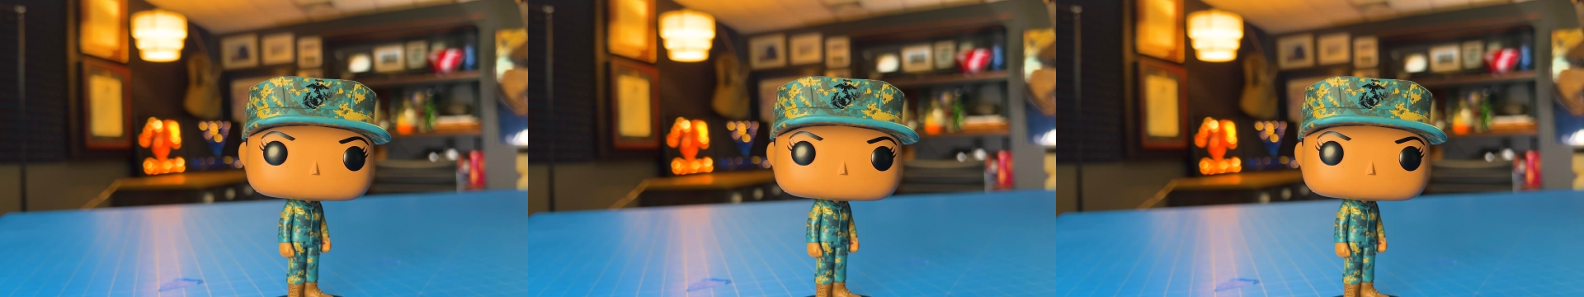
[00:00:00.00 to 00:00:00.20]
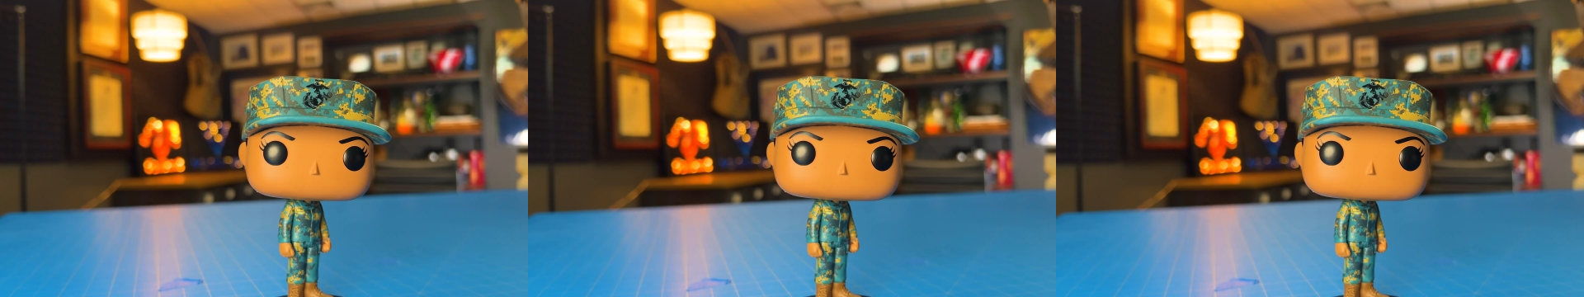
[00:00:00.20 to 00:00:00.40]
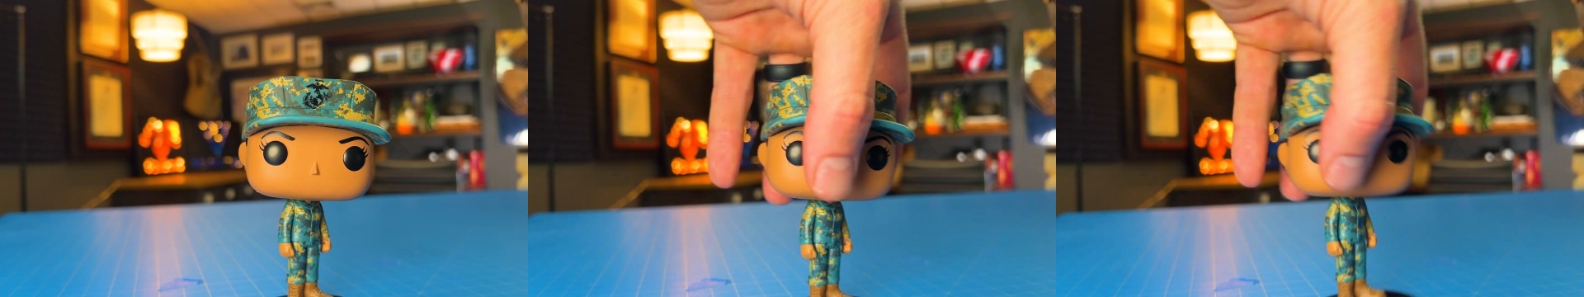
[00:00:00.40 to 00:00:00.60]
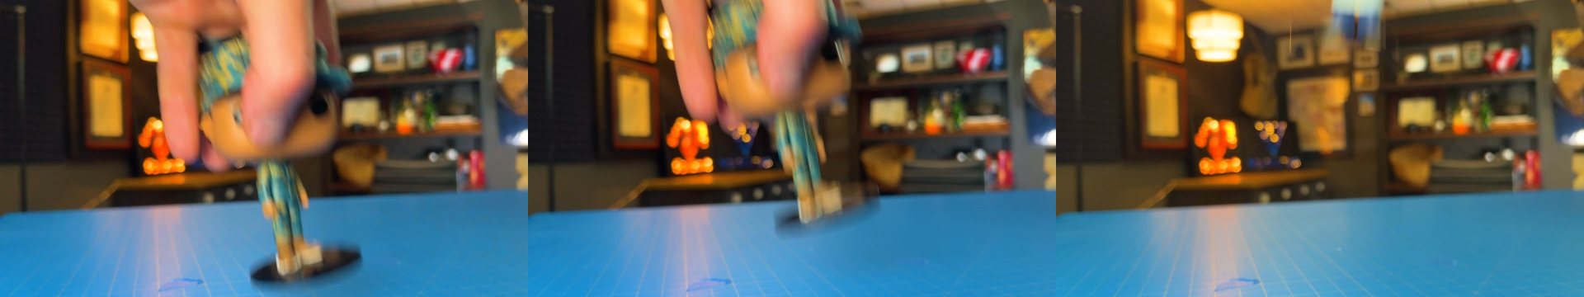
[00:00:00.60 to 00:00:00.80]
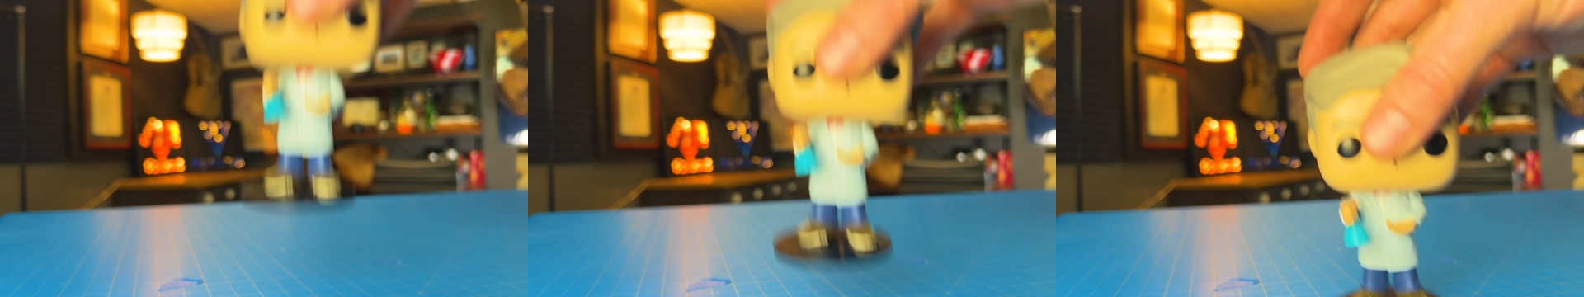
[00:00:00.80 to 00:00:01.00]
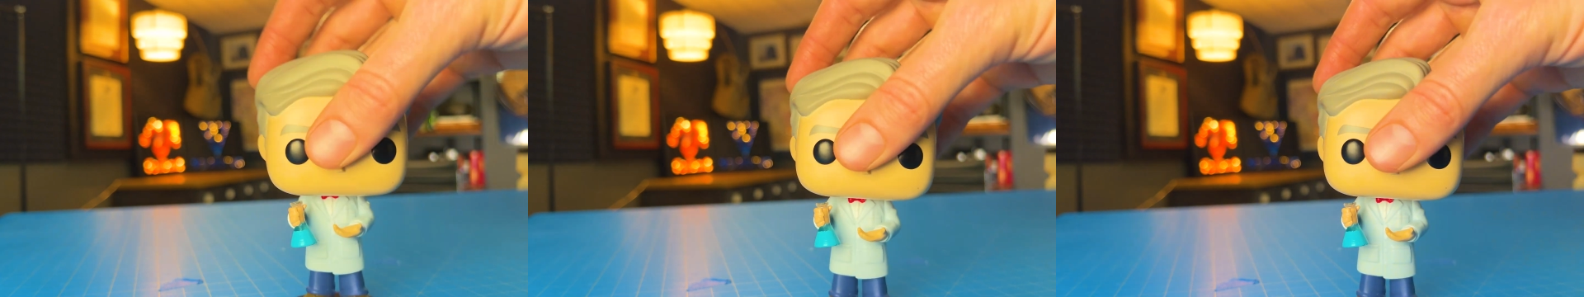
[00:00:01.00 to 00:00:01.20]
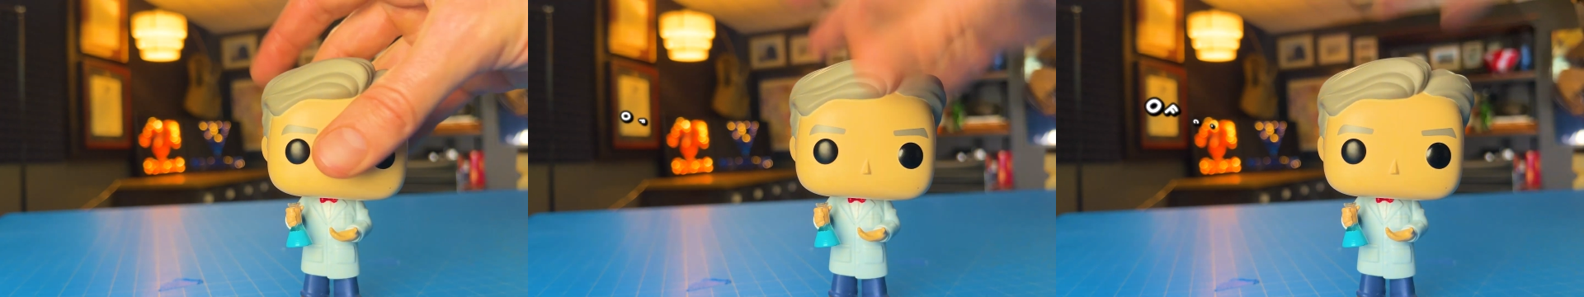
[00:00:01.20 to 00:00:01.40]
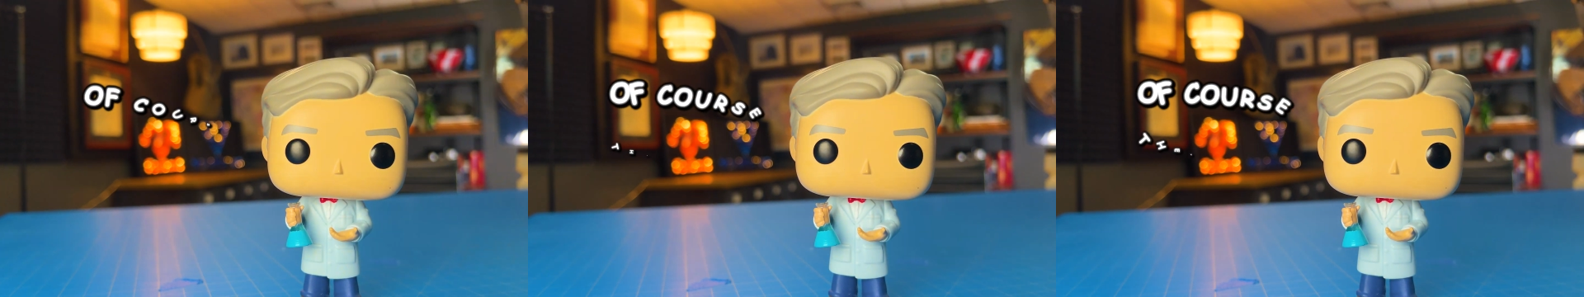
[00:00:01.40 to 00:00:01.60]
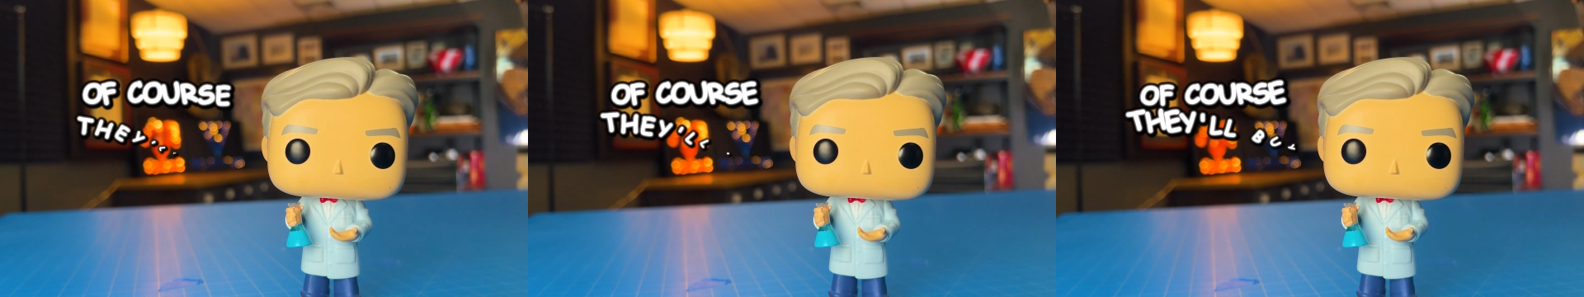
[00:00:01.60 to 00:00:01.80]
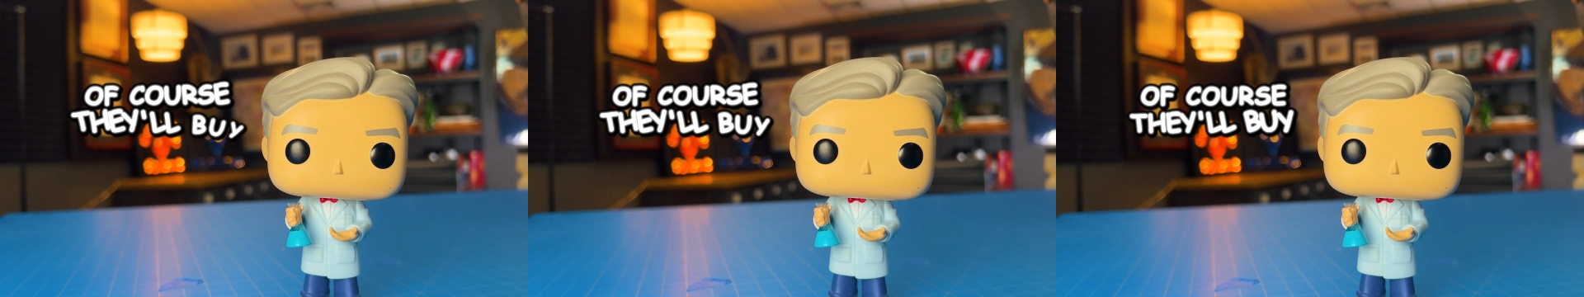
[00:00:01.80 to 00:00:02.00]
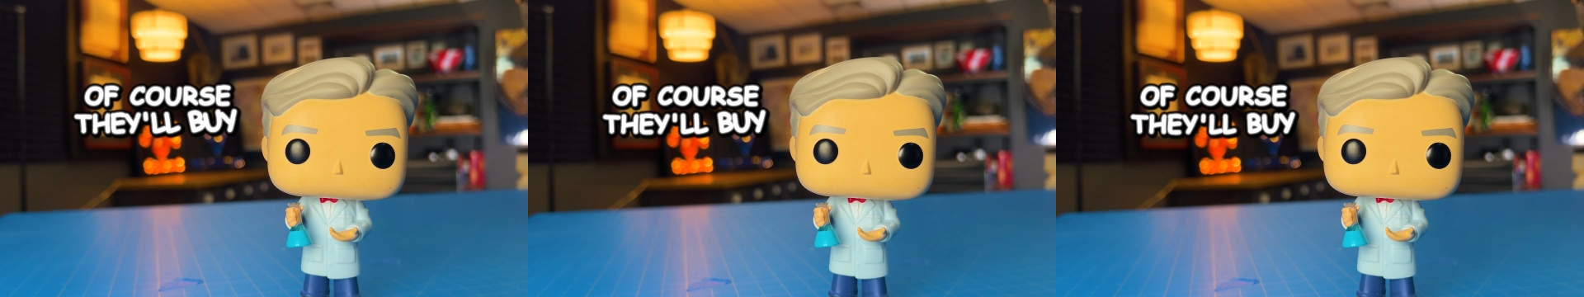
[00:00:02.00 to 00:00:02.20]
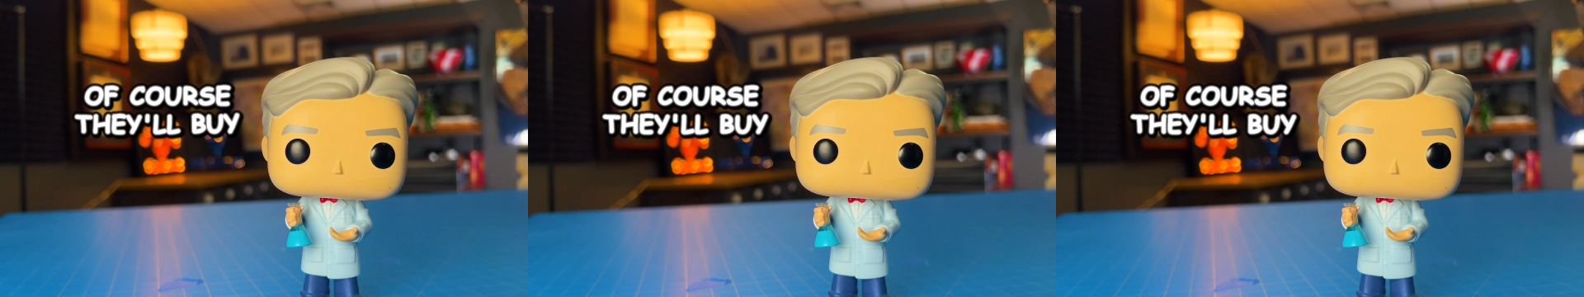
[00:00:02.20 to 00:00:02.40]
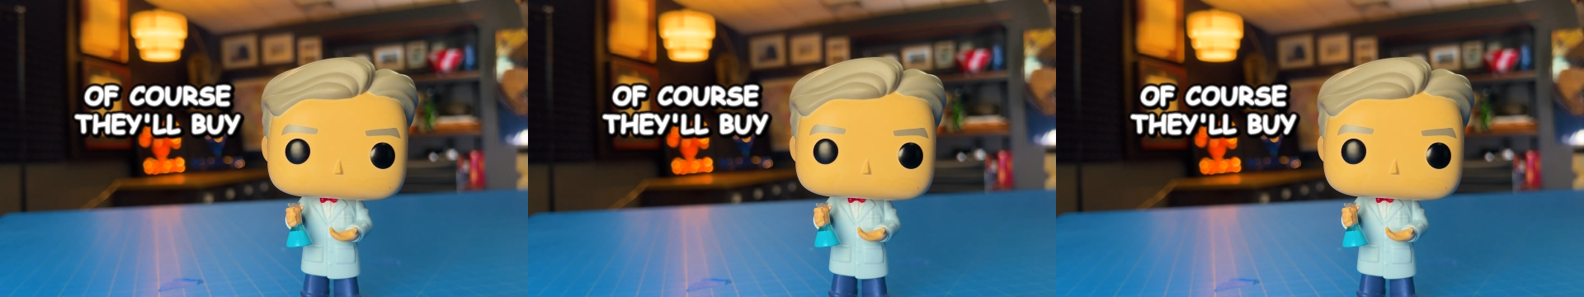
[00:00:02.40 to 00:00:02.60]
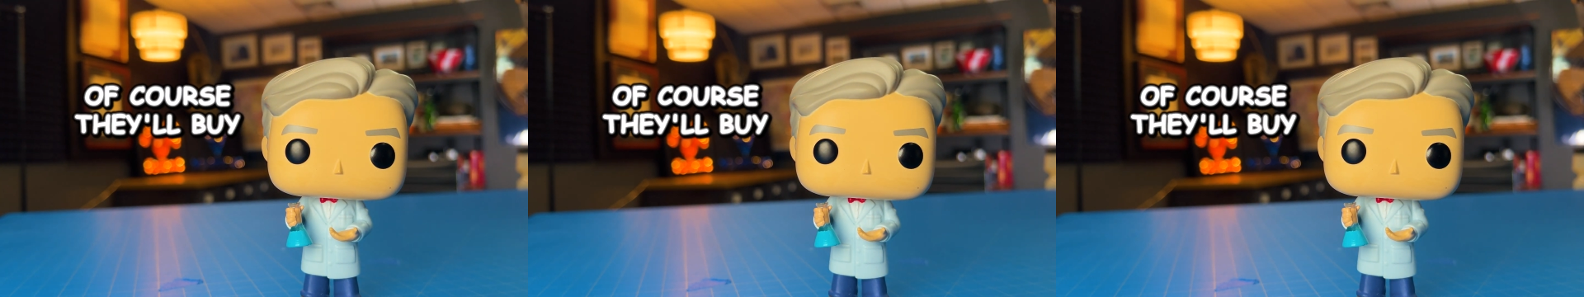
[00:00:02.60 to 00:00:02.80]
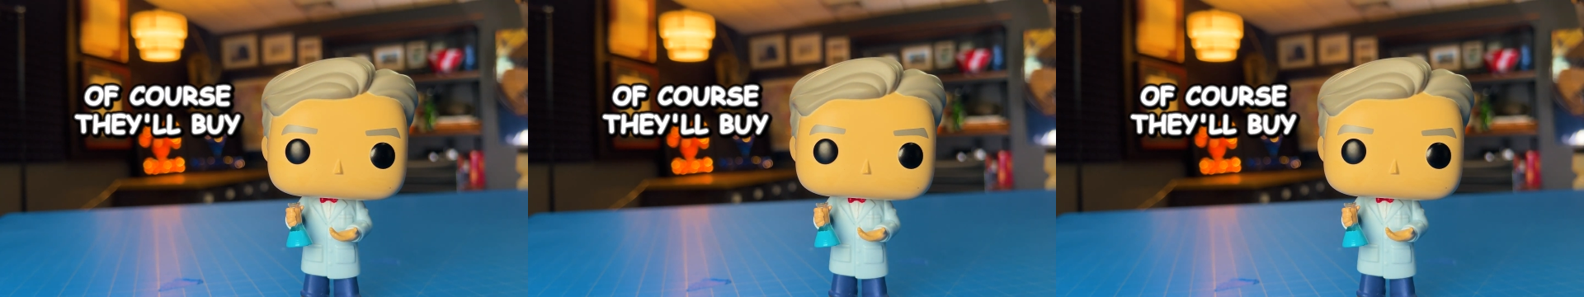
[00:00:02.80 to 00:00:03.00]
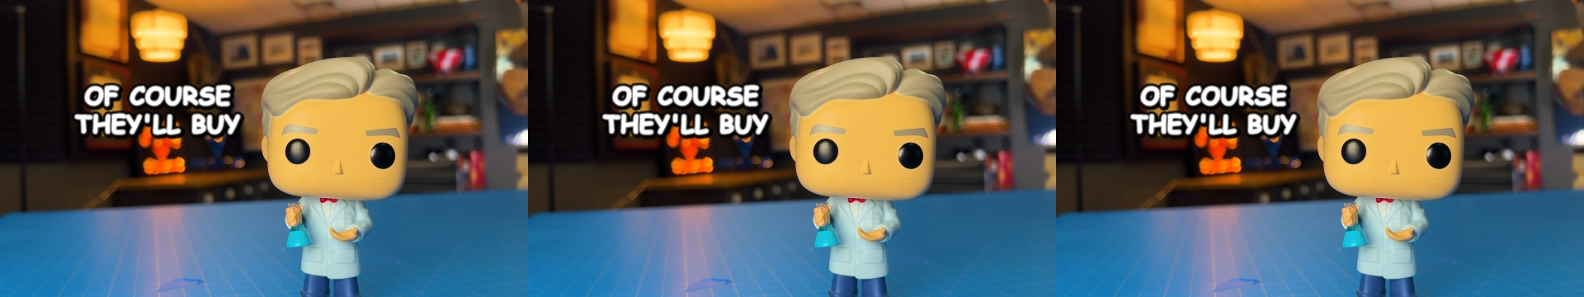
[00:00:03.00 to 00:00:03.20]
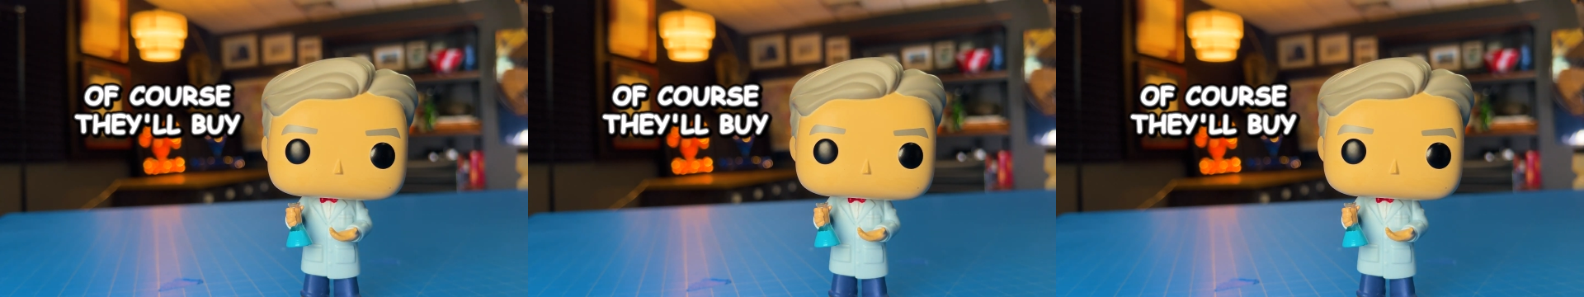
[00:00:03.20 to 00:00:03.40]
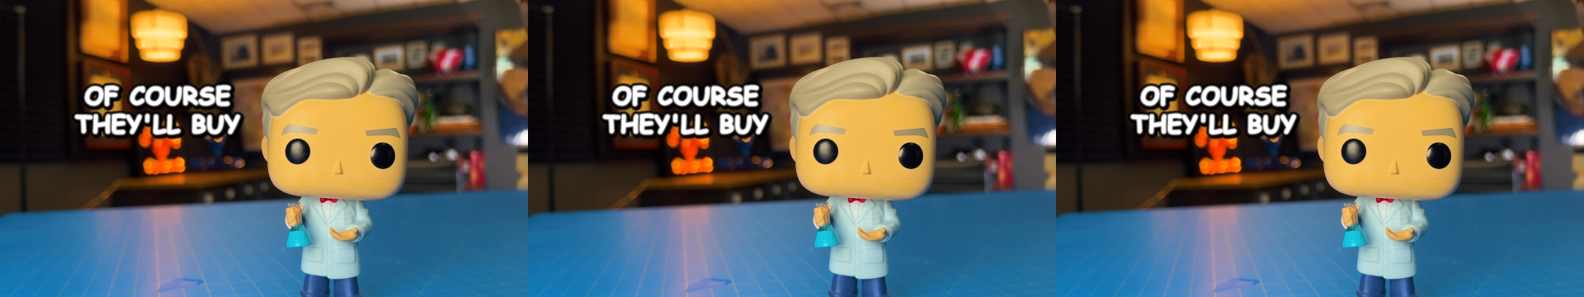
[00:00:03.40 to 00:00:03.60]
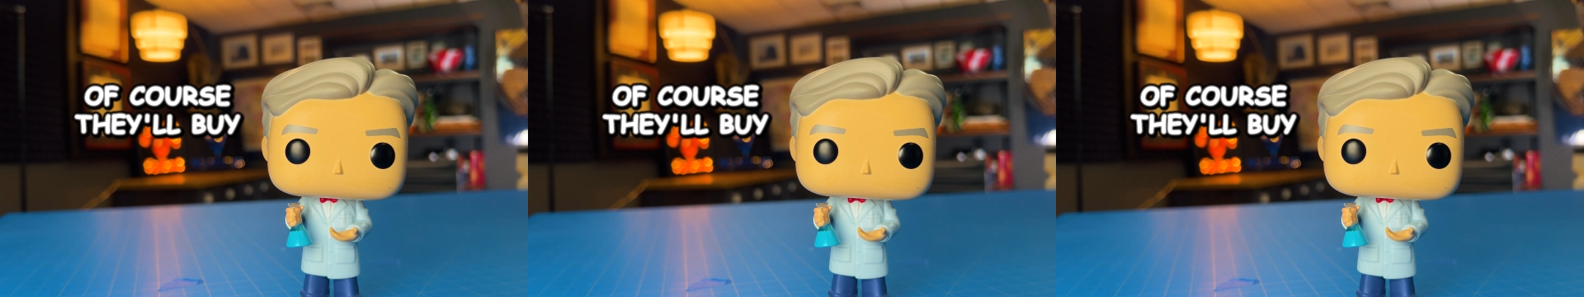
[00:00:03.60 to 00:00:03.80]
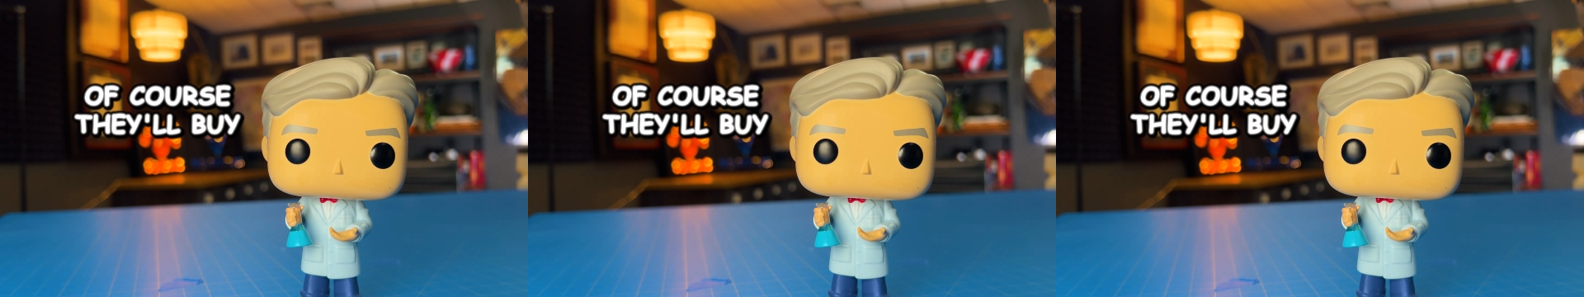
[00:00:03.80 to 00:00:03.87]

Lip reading: [unreadable: no face in view]